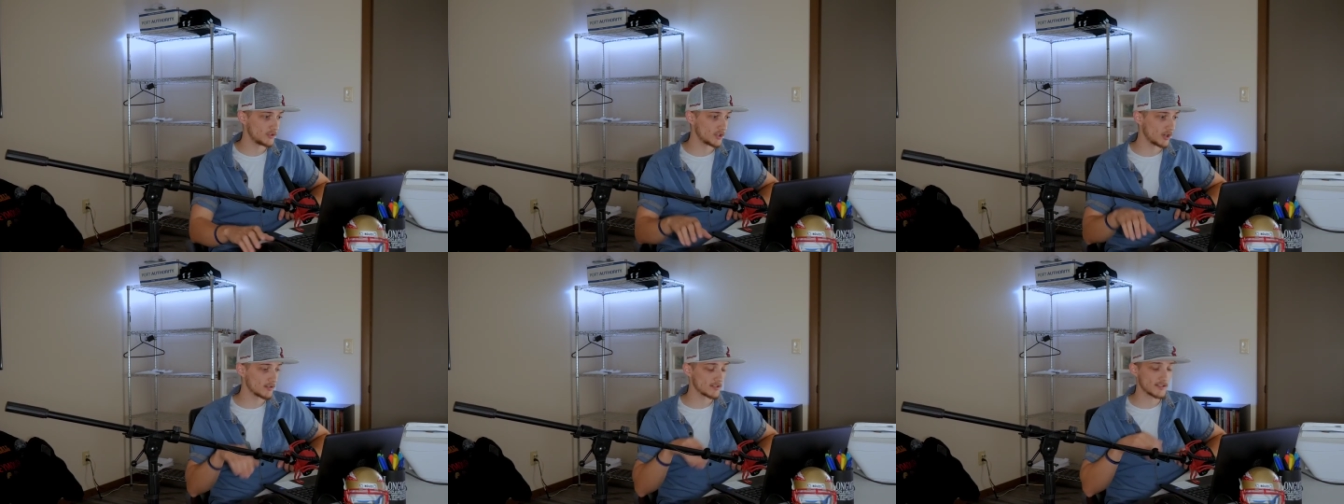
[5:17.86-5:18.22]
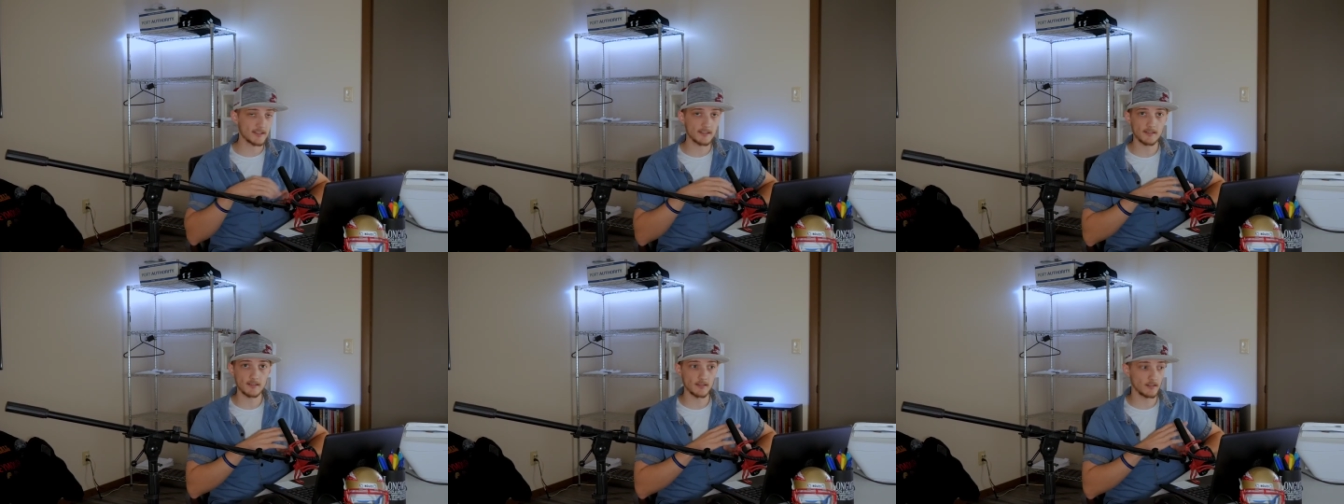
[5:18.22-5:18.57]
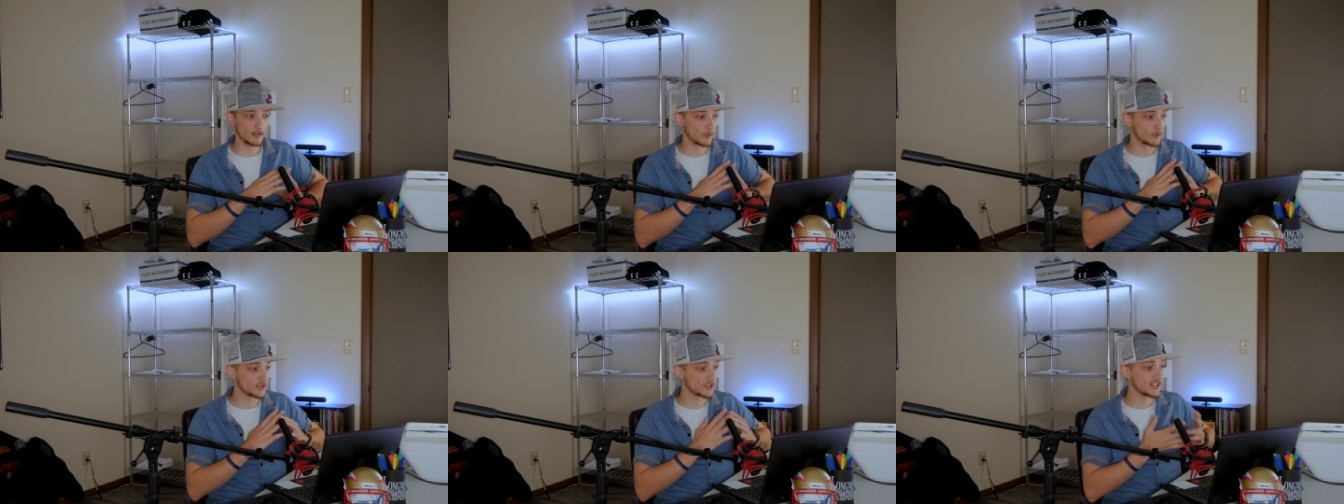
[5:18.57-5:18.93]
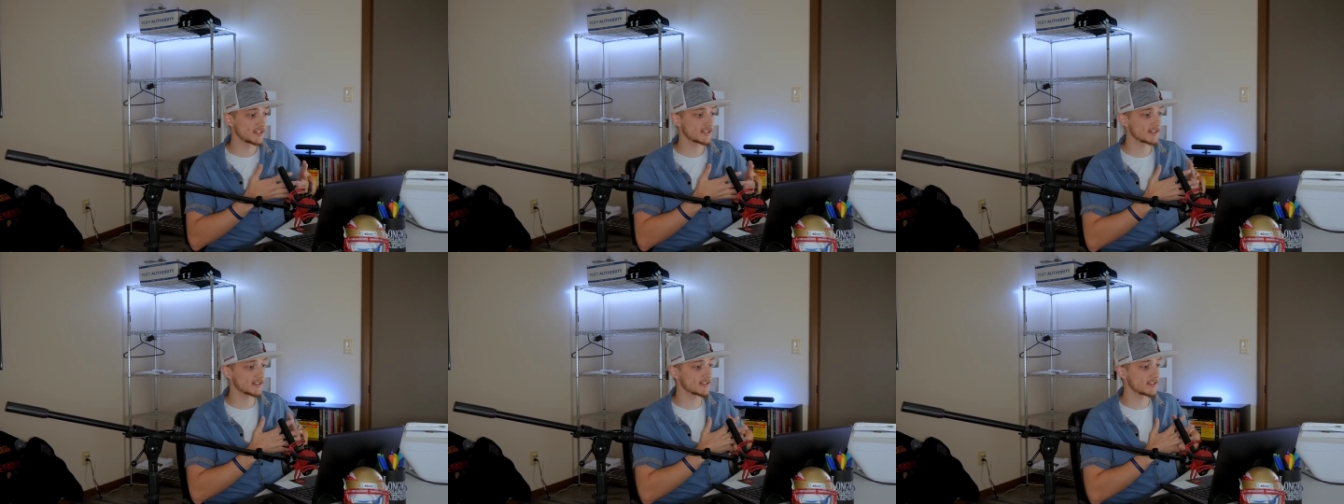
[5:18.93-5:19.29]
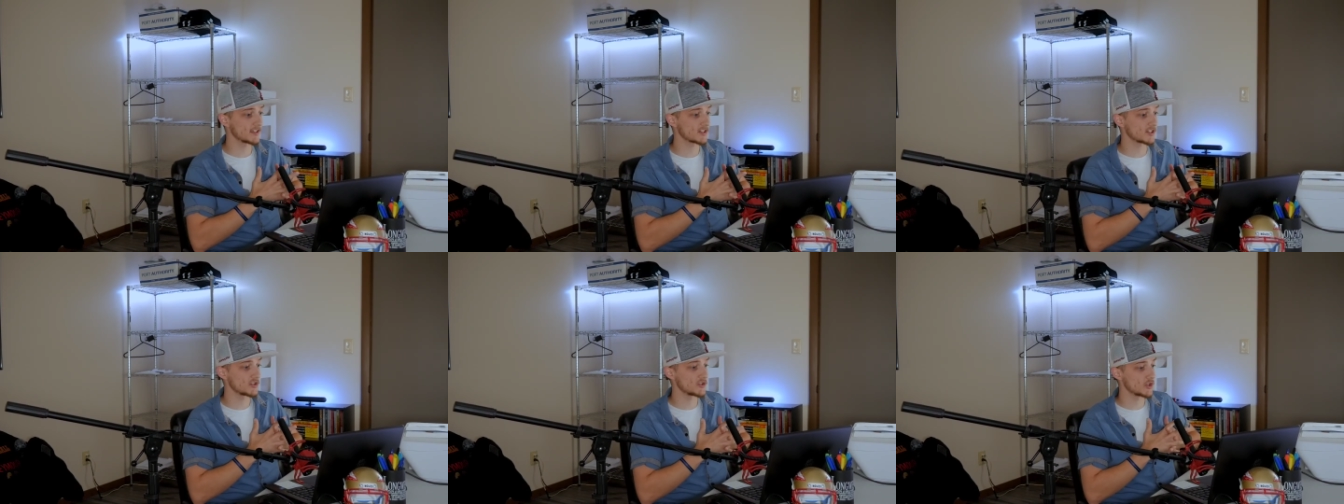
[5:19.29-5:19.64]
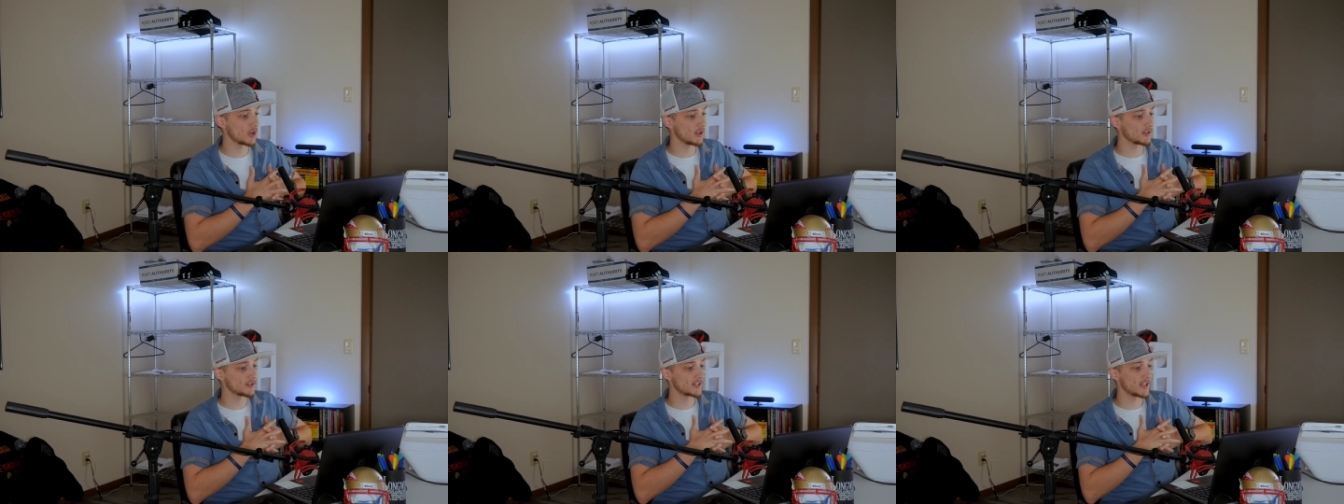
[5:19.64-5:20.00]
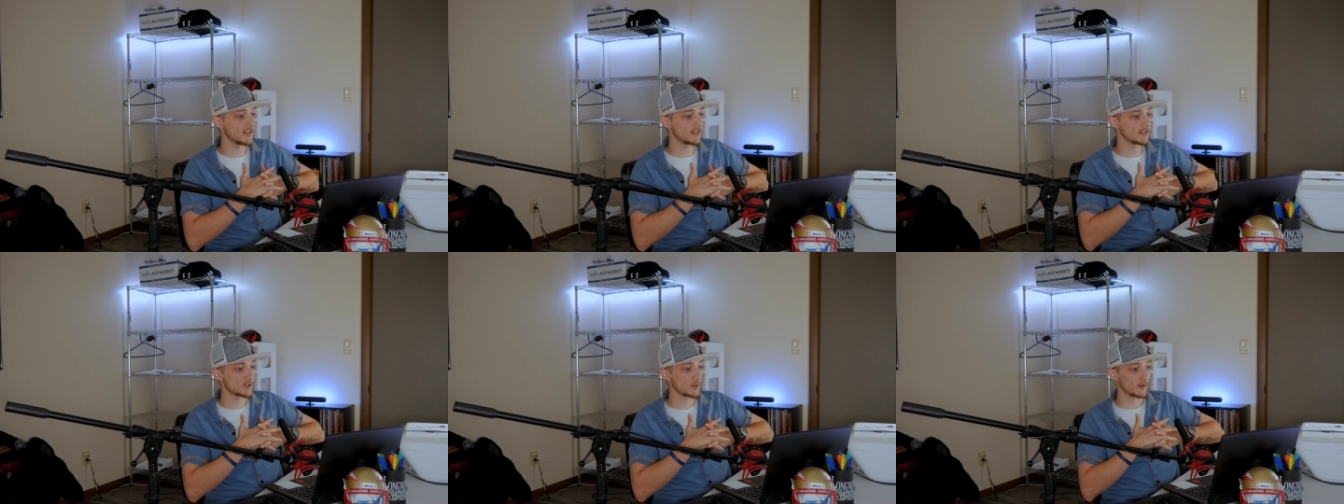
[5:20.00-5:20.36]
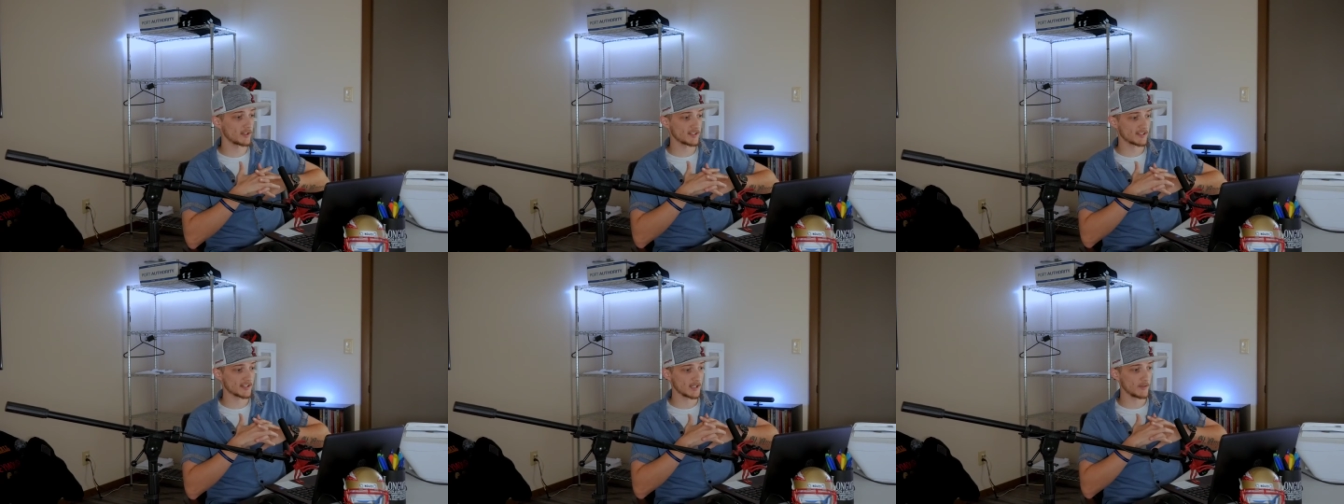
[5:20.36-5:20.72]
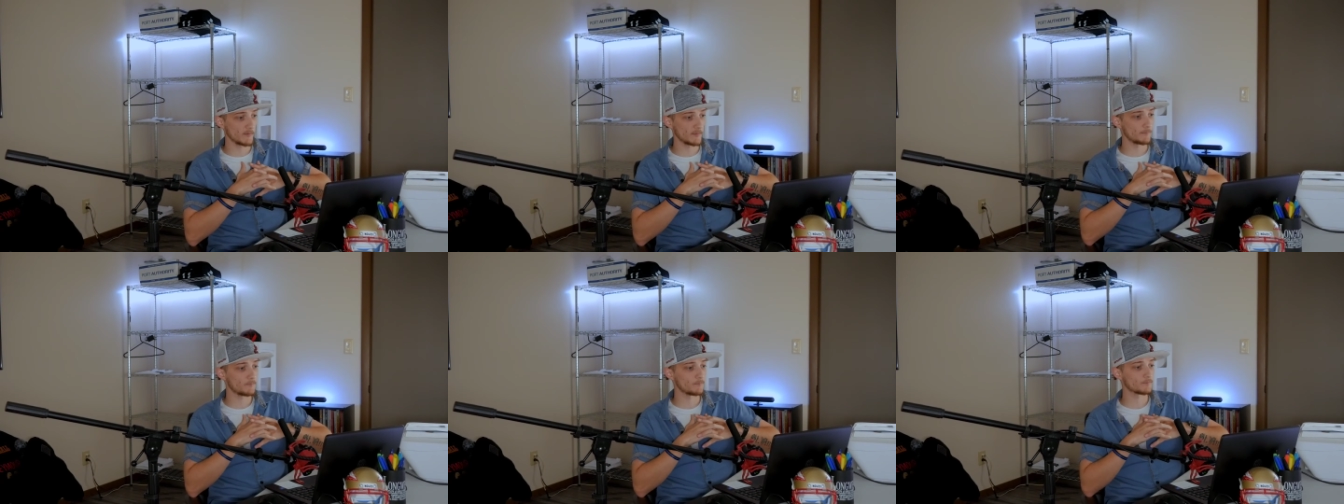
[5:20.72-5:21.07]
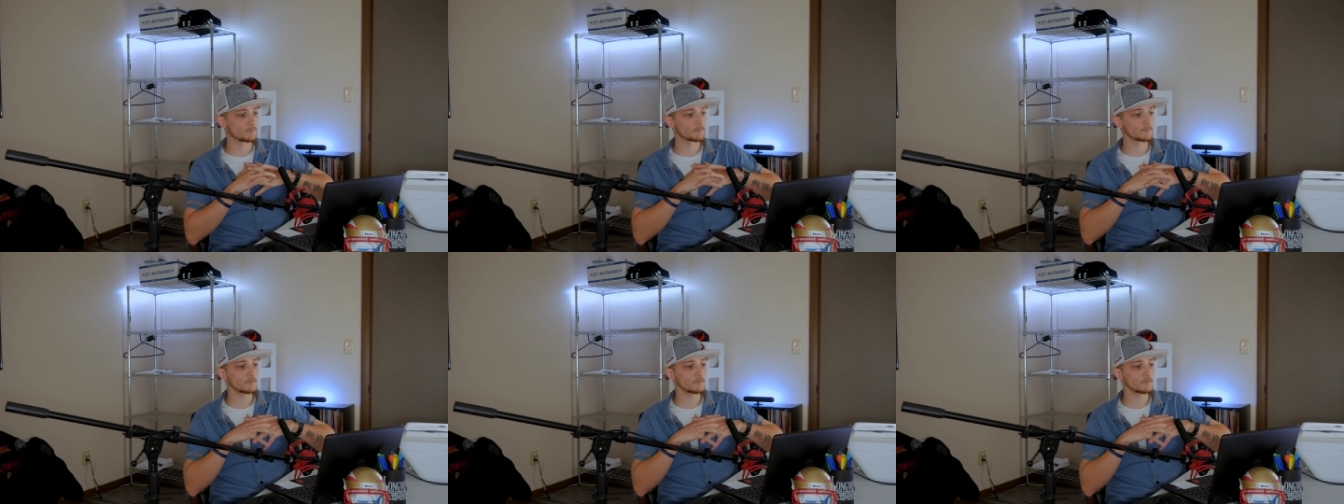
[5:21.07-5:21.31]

Jesus says in John 10:27,